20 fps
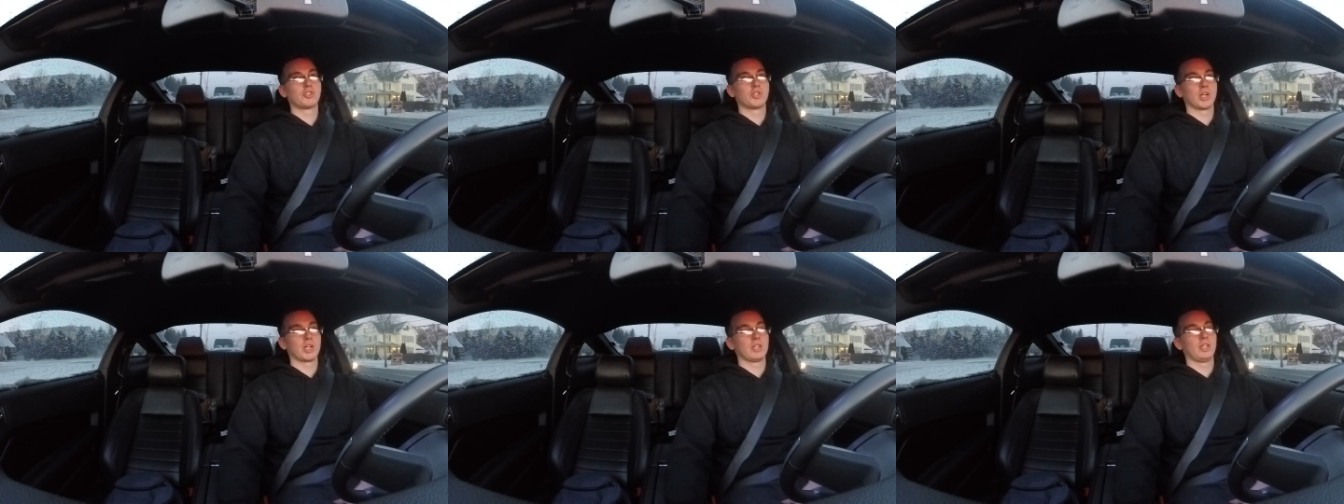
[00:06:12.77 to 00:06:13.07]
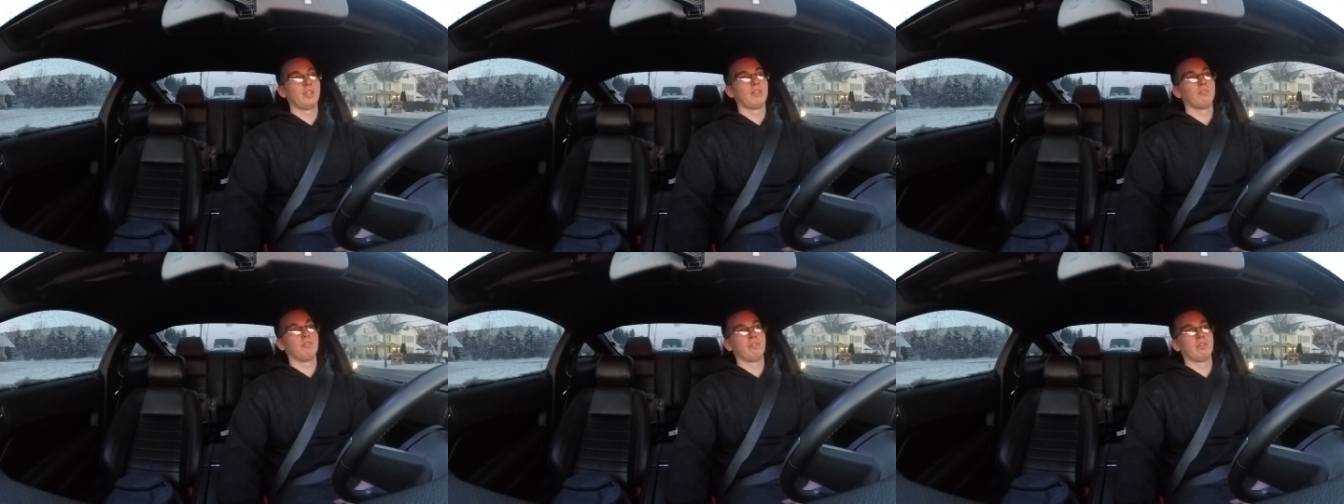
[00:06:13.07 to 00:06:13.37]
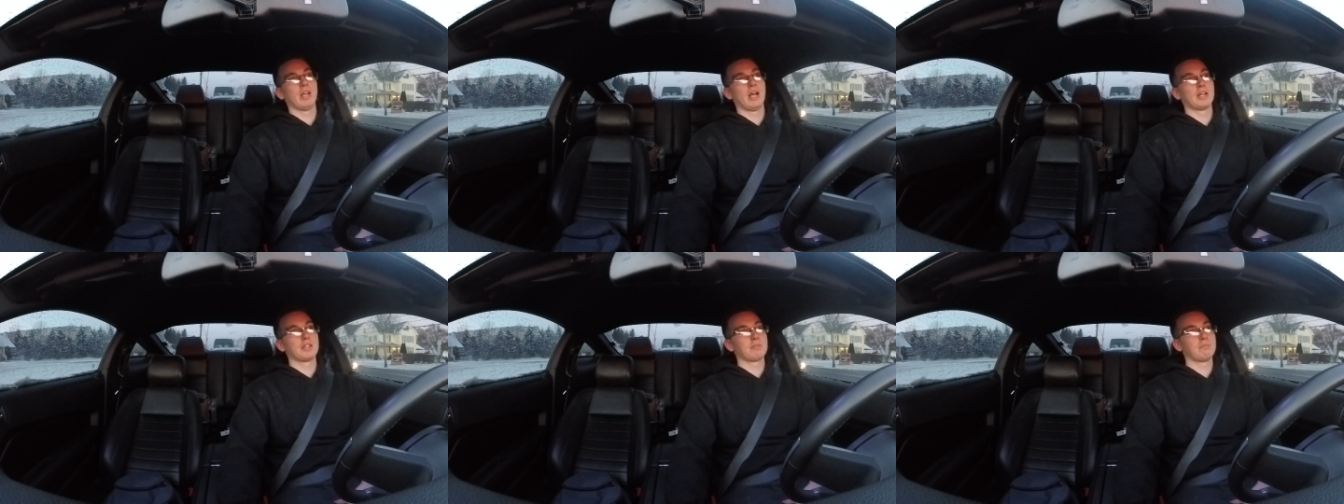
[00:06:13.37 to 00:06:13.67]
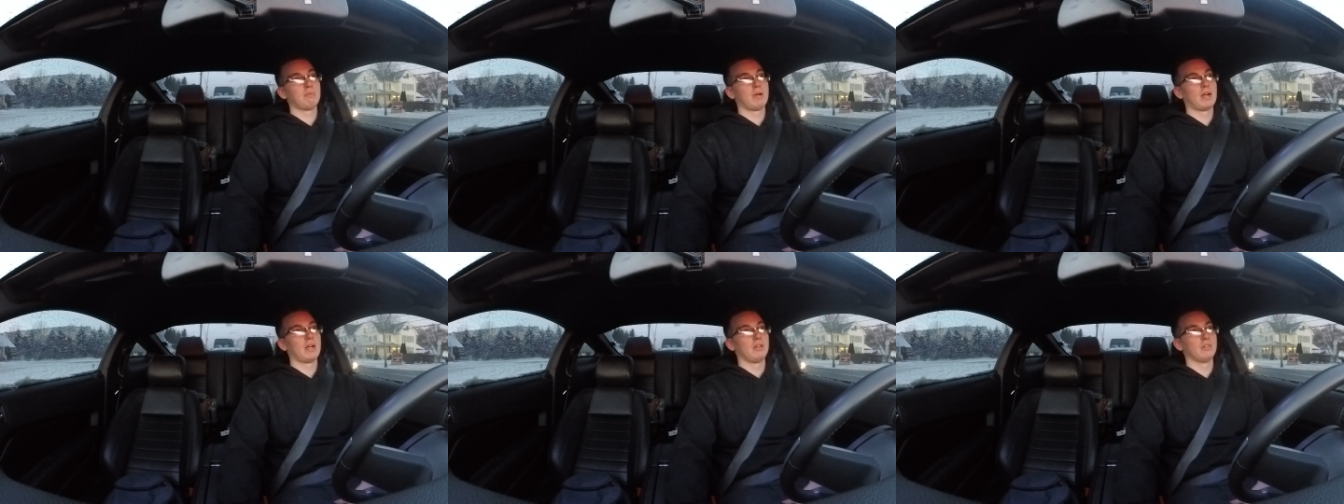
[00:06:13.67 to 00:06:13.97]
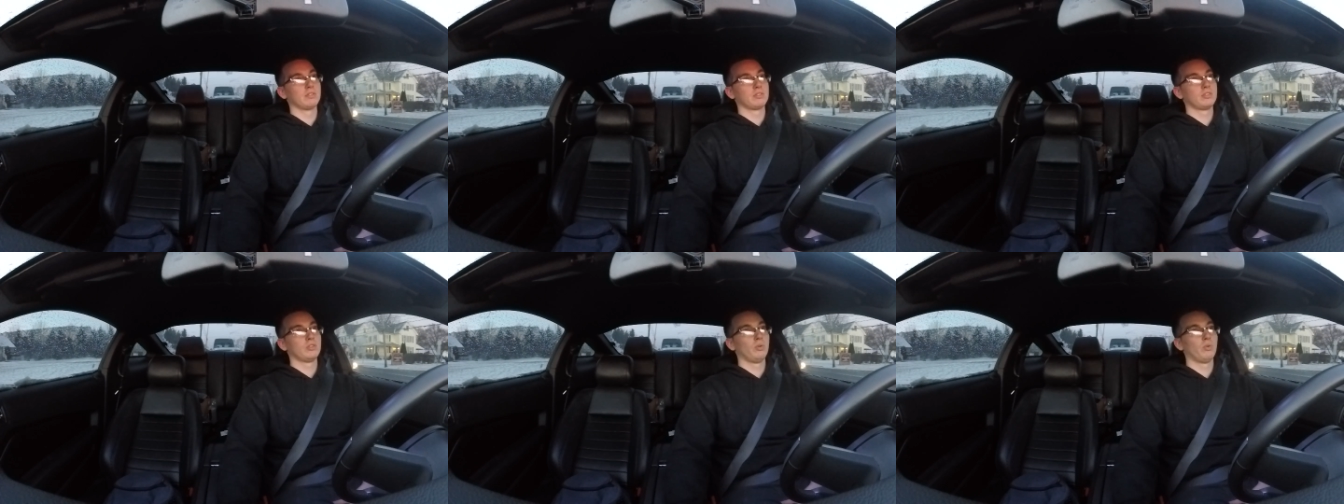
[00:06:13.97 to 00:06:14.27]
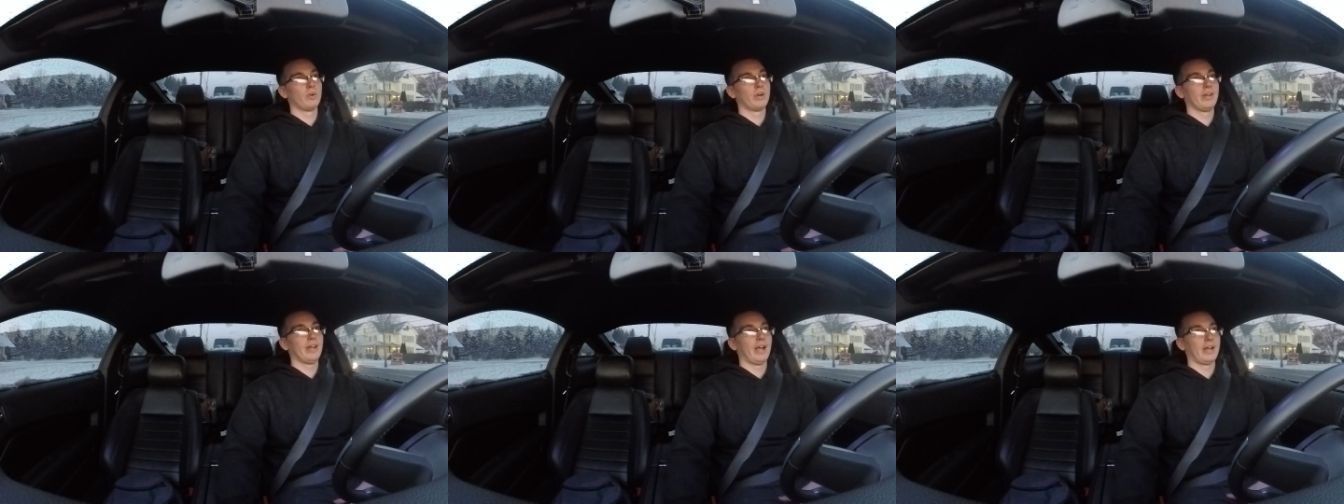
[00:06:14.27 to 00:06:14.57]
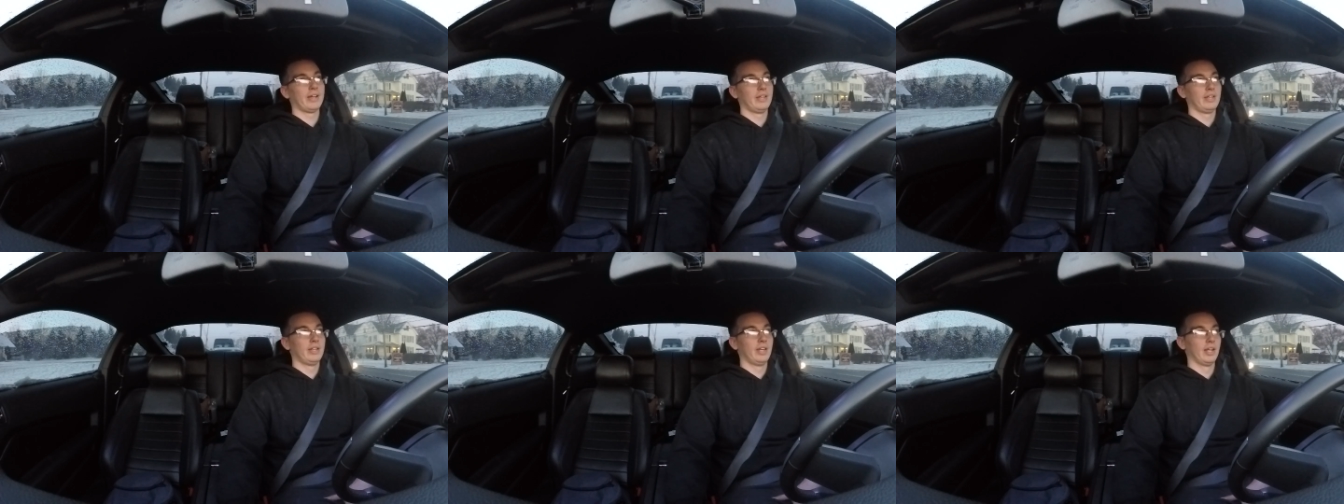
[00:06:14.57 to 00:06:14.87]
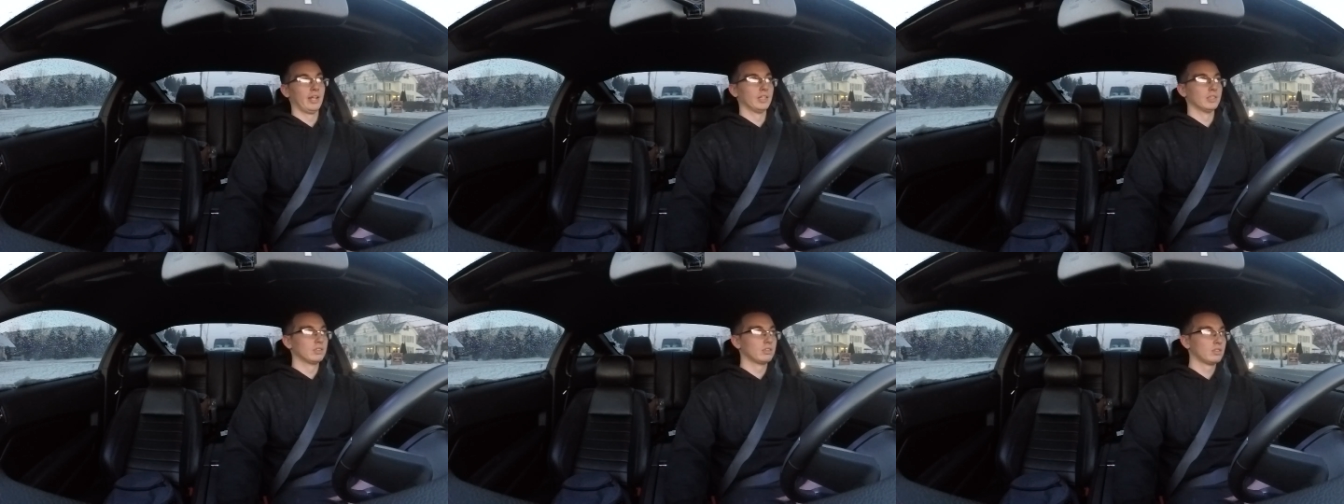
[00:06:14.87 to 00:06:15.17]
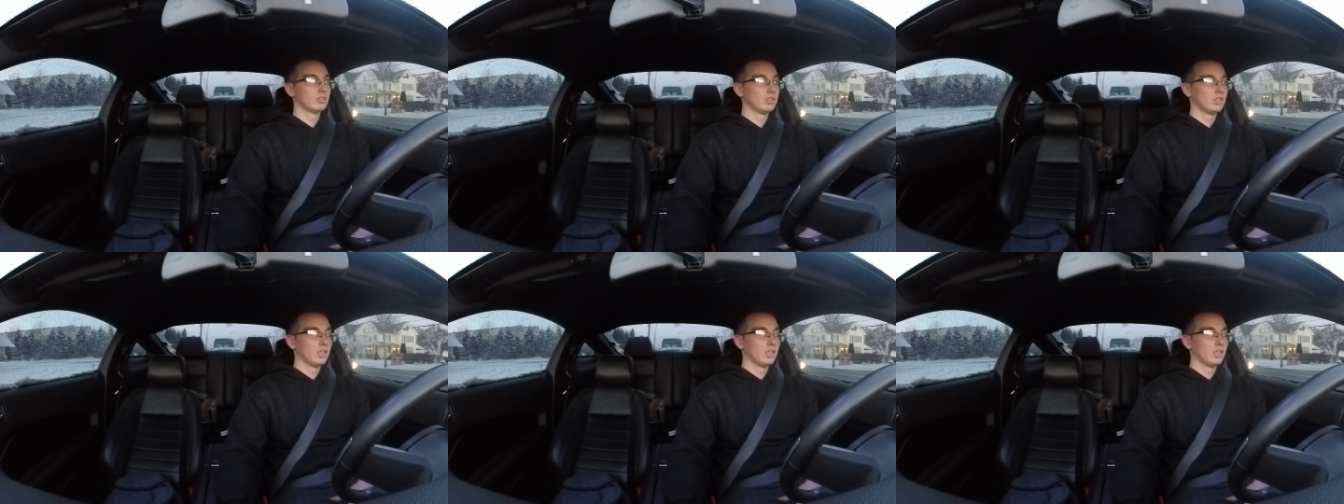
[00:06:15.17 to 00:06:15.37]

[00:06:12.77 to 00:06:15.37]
strictly 3,000 miles or 90 days.